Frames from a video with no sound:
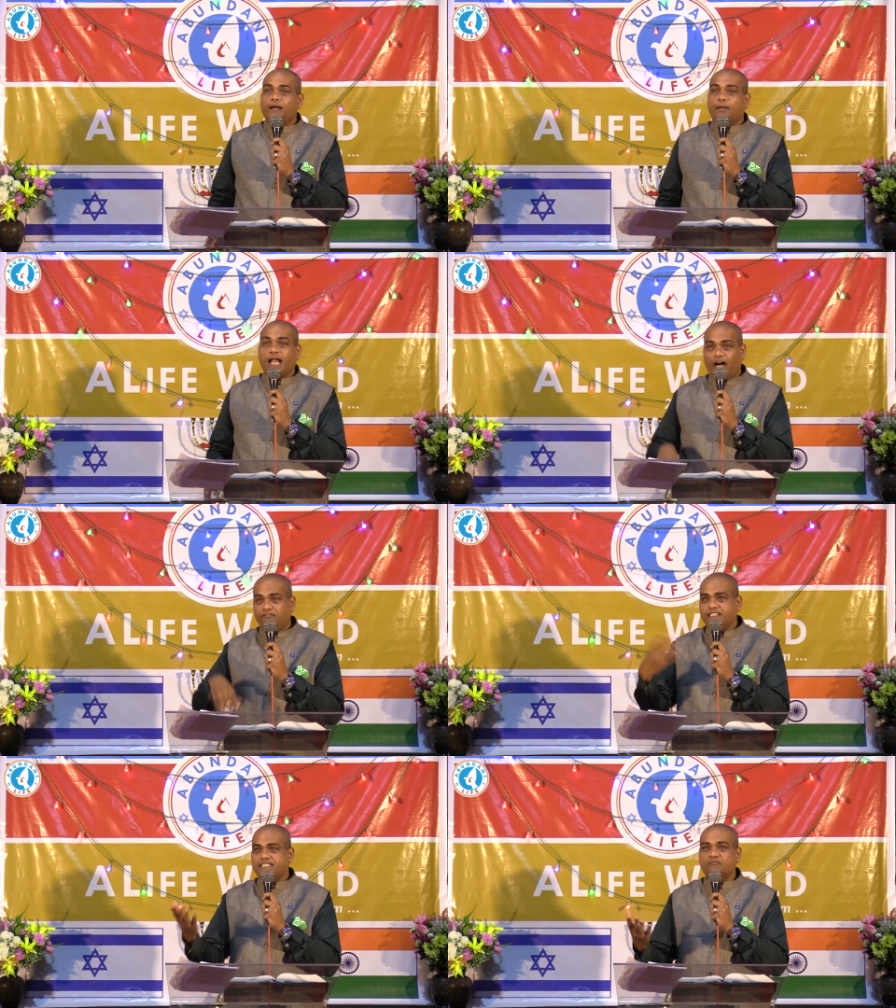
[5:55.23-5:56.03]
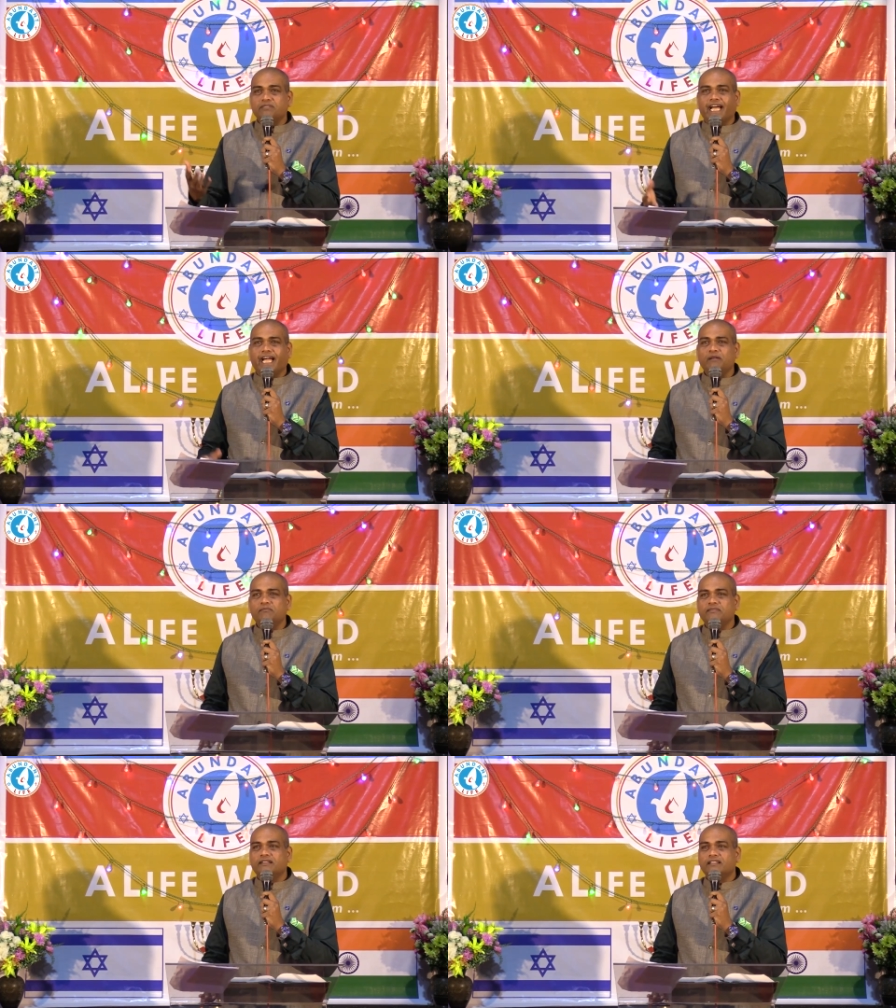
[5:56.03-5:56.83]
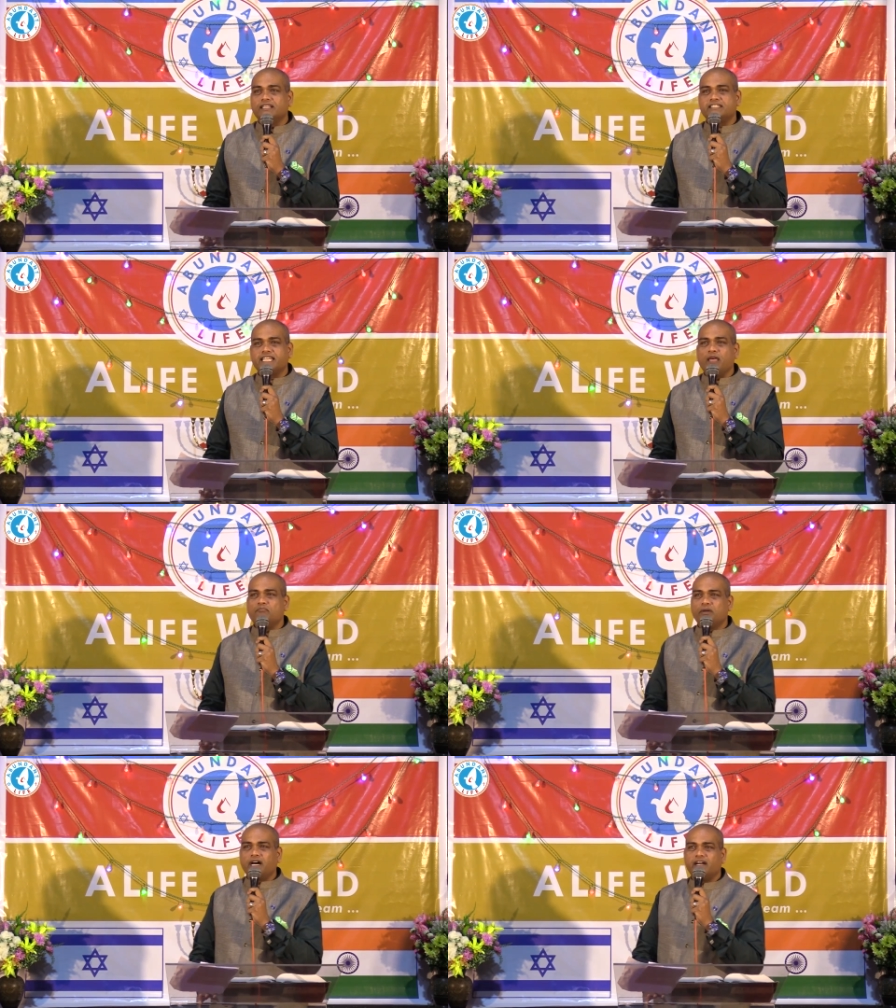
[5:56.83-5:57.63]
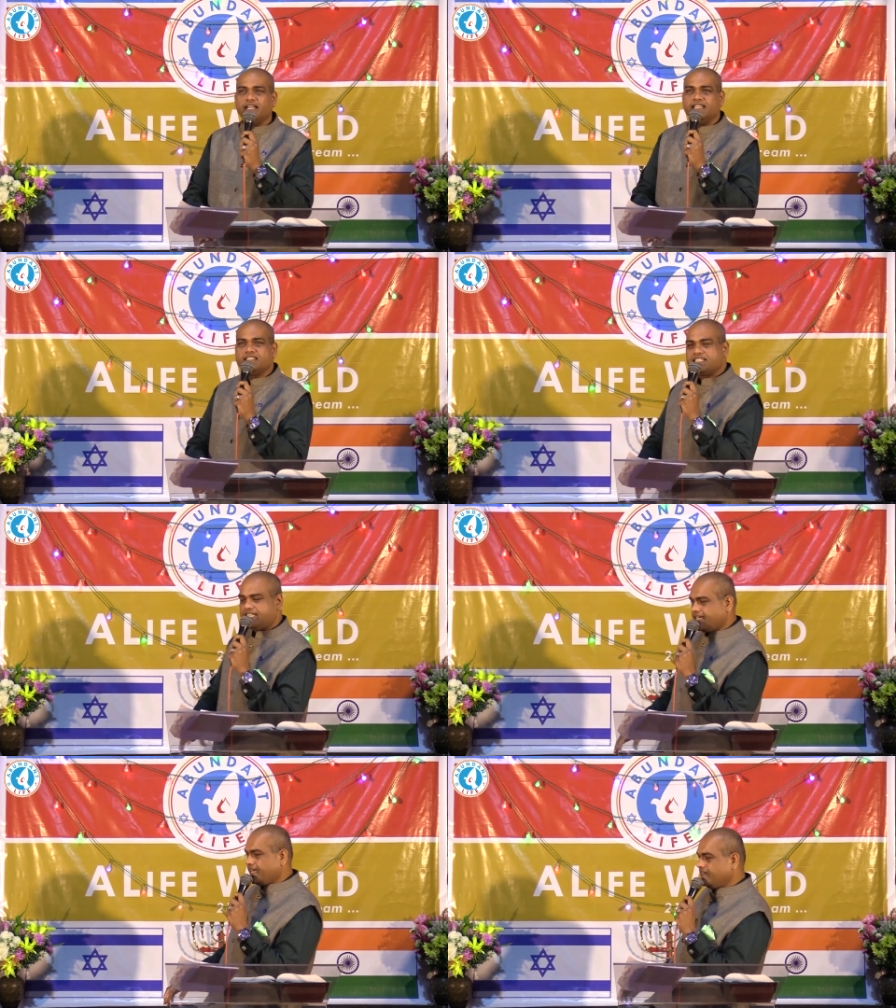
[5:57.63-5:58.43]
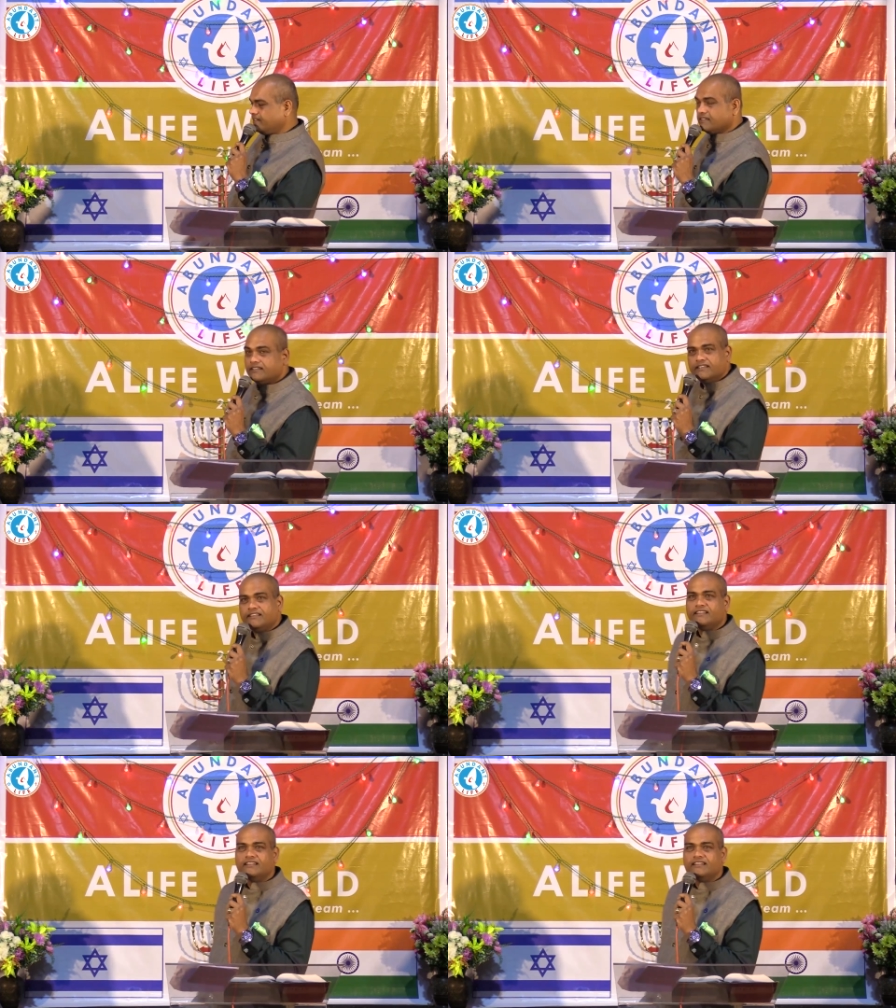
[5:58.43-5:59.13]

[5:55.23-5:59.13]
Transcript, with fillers: But after some time, the same bird is kicking